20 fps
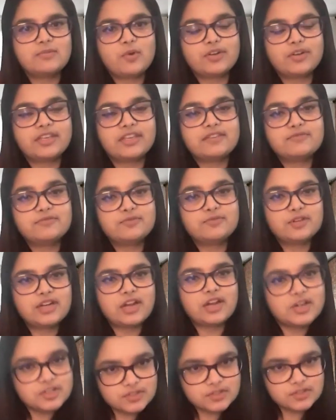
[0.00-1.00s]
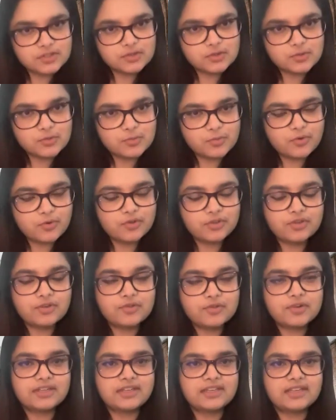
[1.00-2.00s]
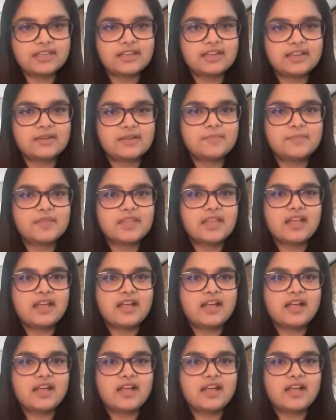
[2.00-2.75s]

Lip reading: working for Larsen and Toubro here in India,